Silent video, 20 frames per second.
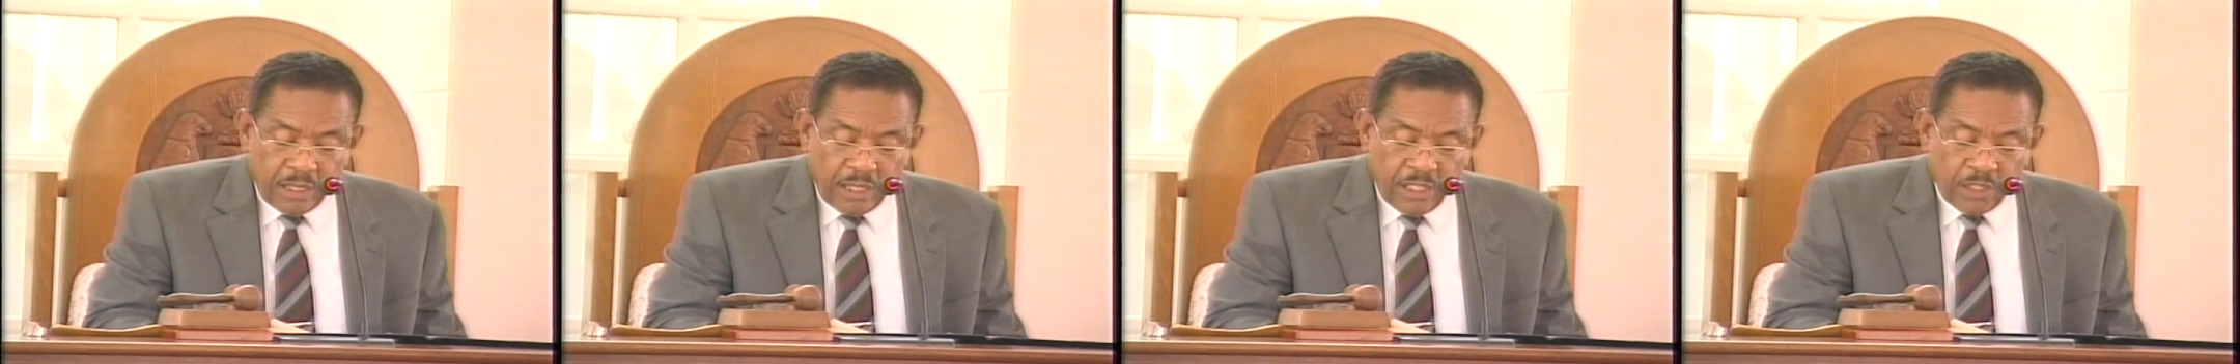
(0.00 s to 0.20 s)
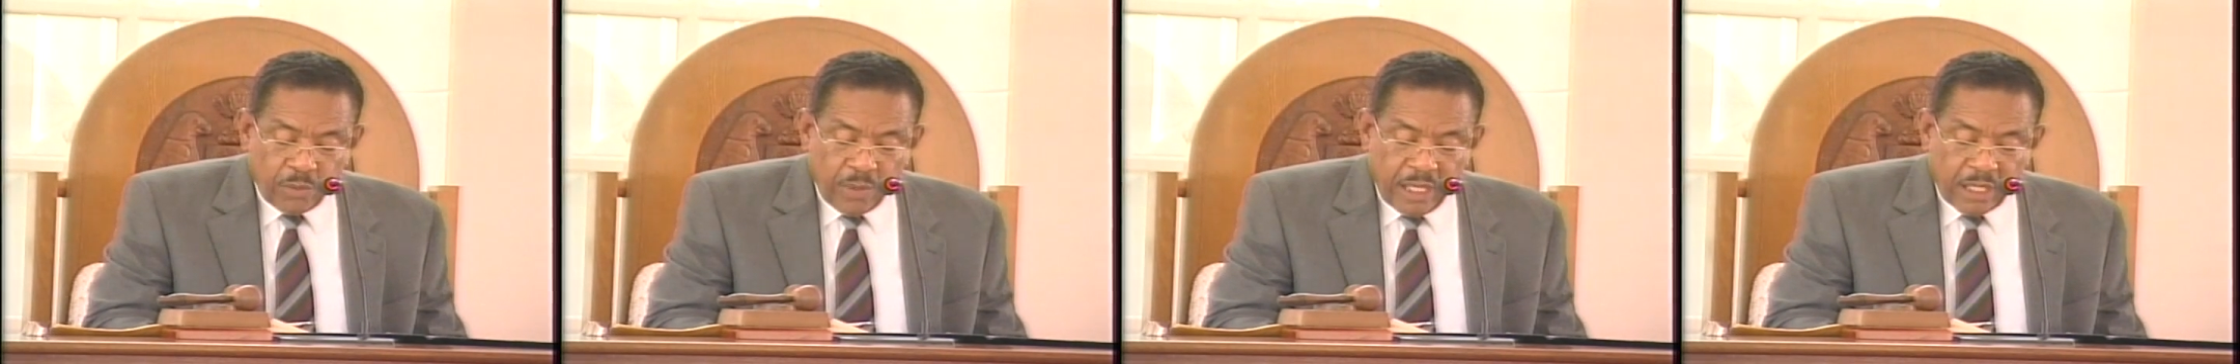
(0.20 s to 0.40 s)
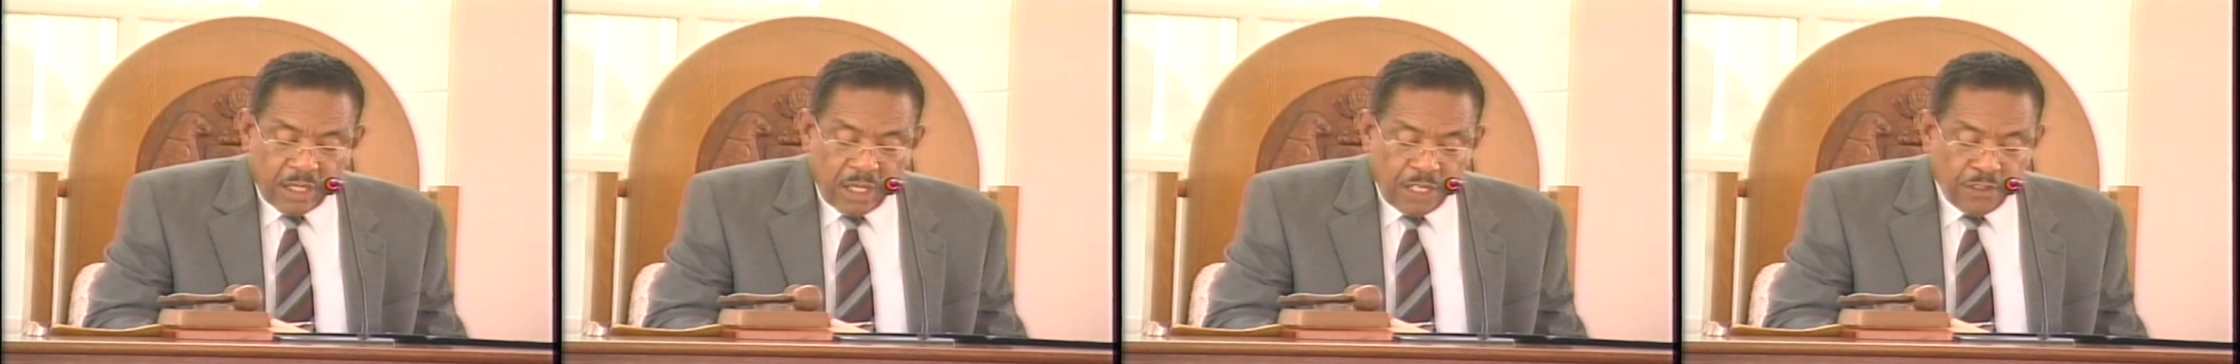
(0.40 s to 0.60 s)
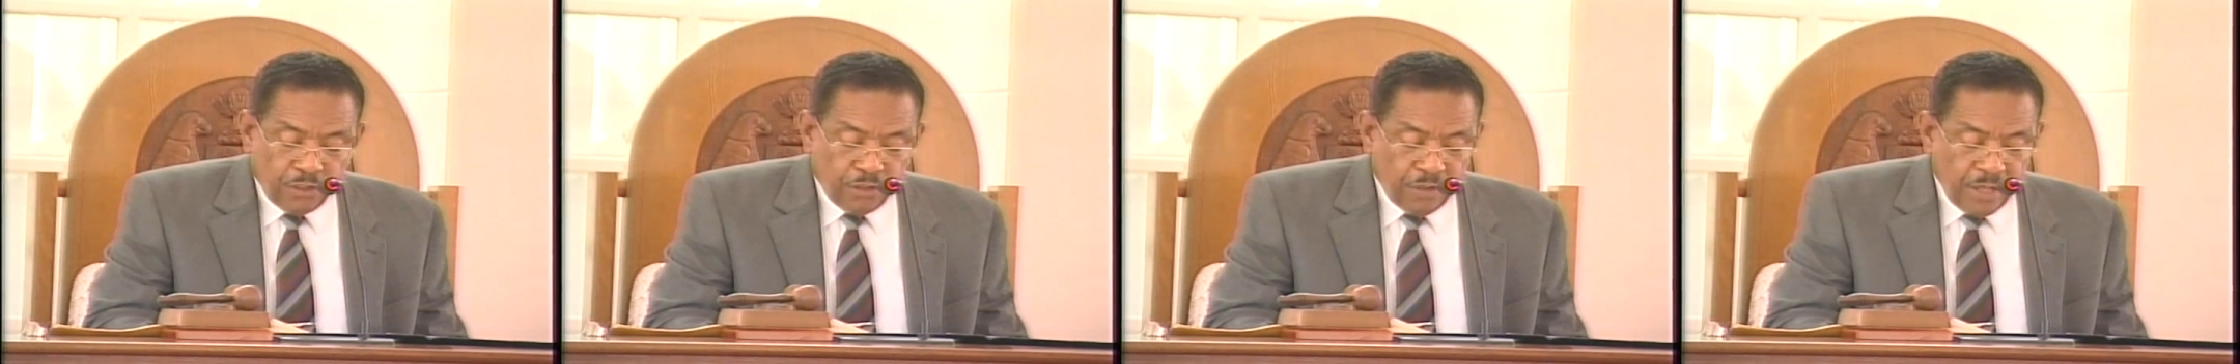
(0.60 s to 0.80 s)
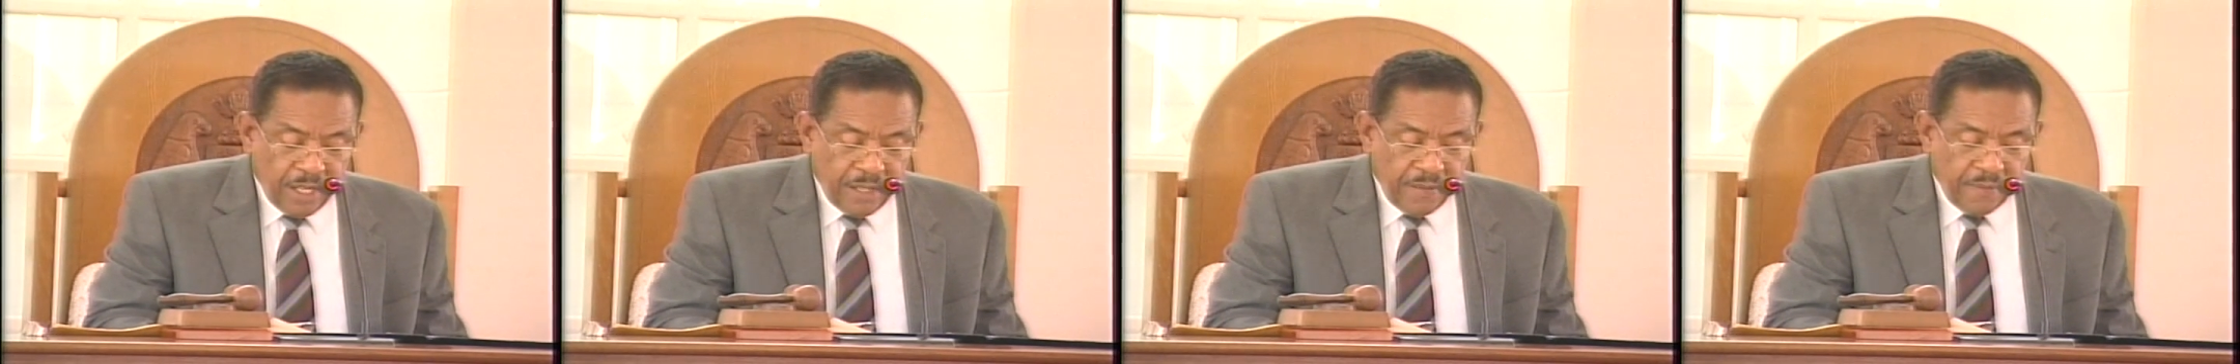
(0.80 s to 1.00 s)
into a
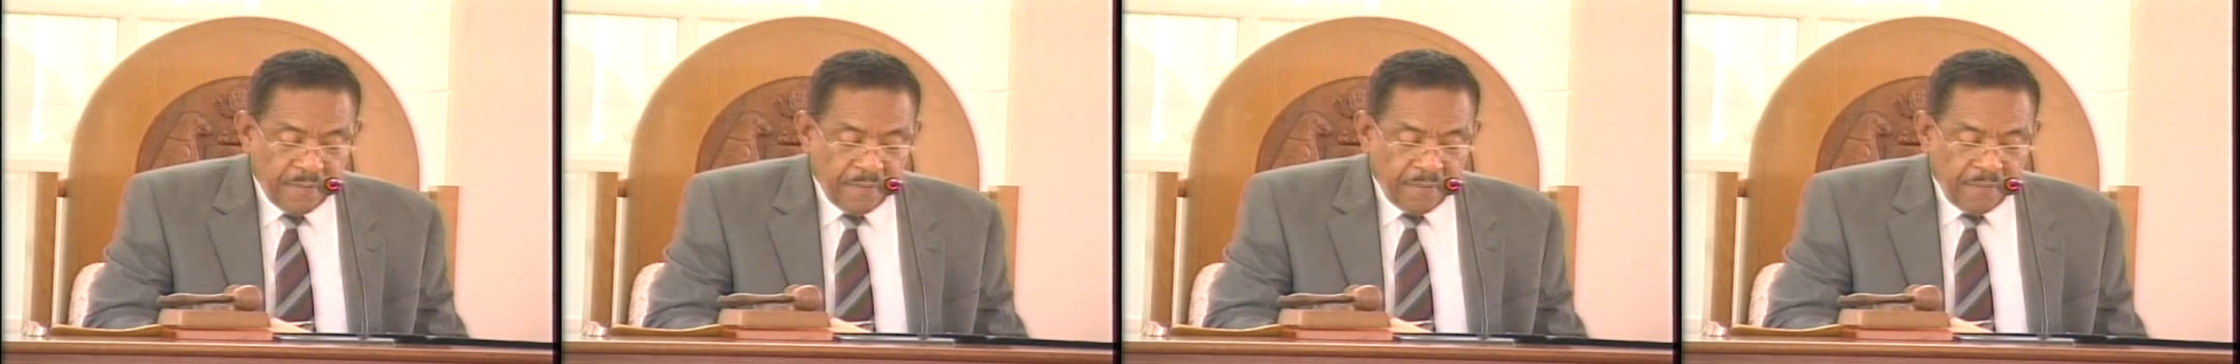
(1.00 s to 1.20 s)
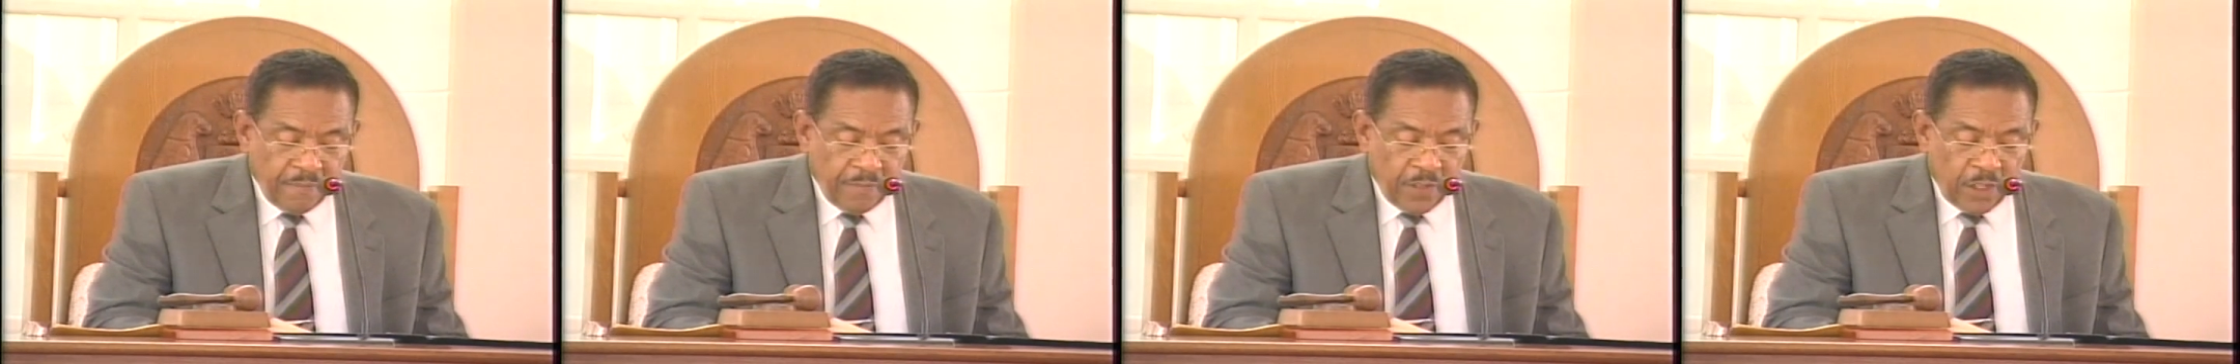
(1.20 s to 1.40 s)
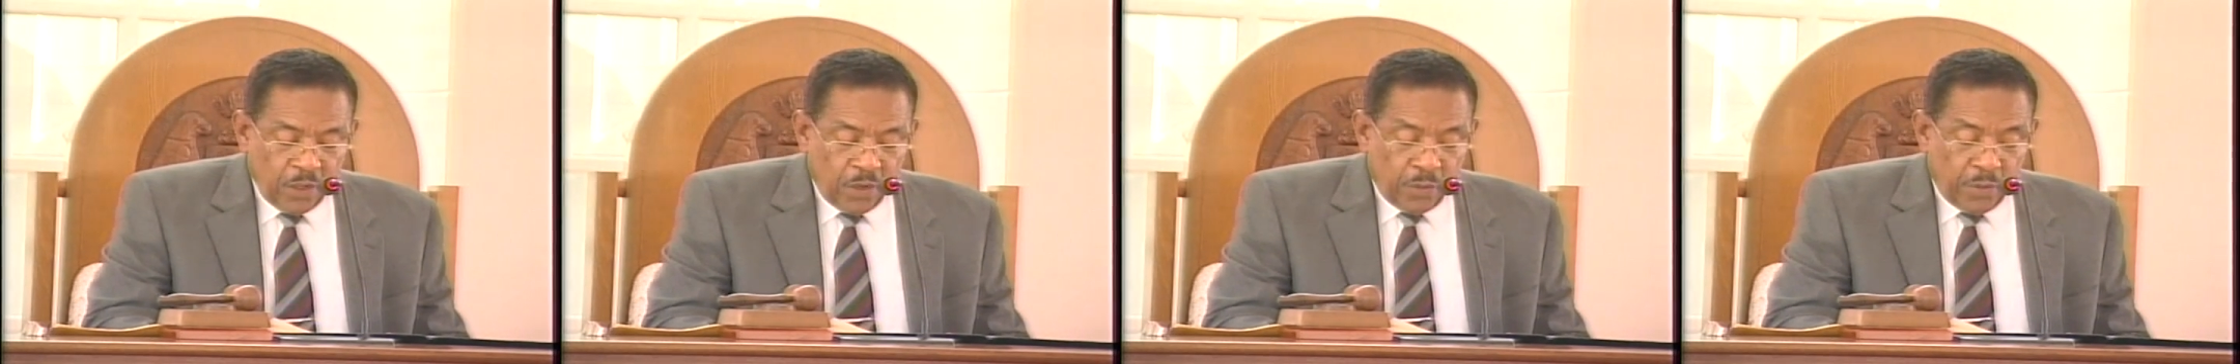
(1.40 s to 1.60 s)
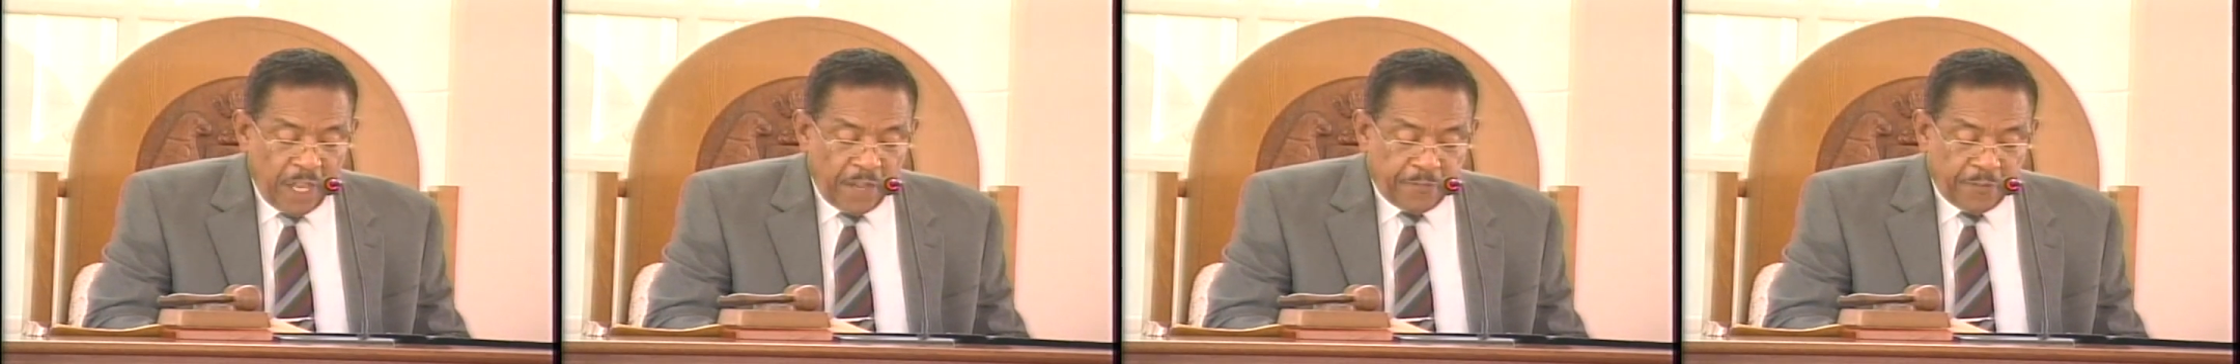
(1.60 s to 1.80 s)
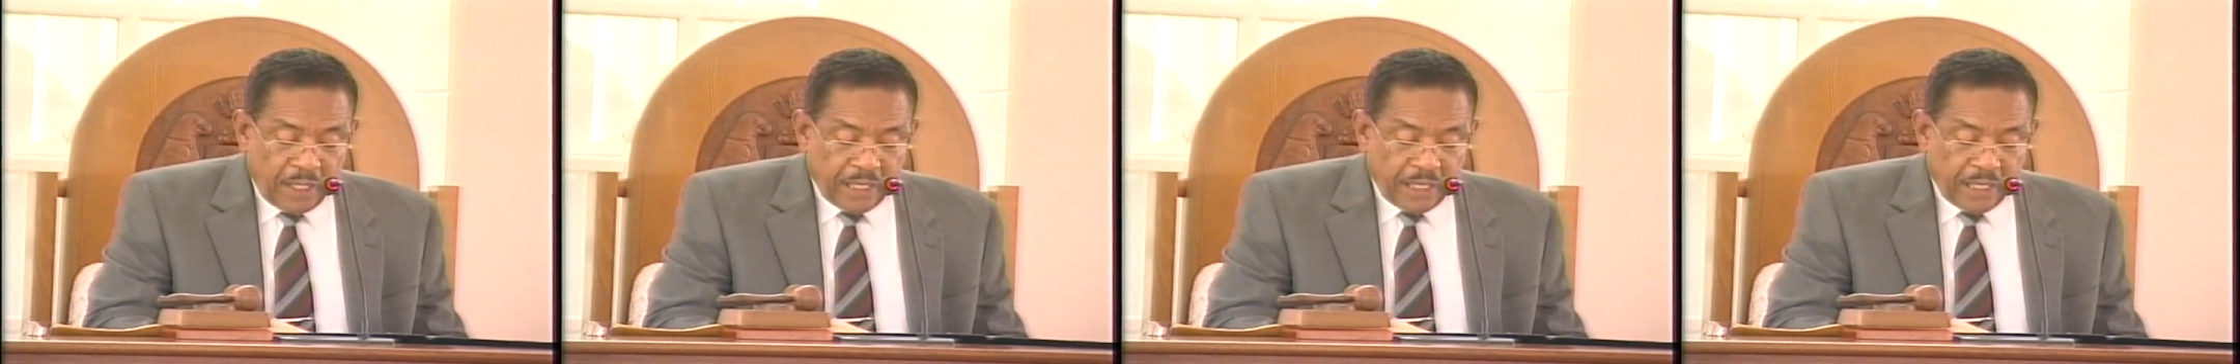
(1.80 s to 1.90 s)
country where for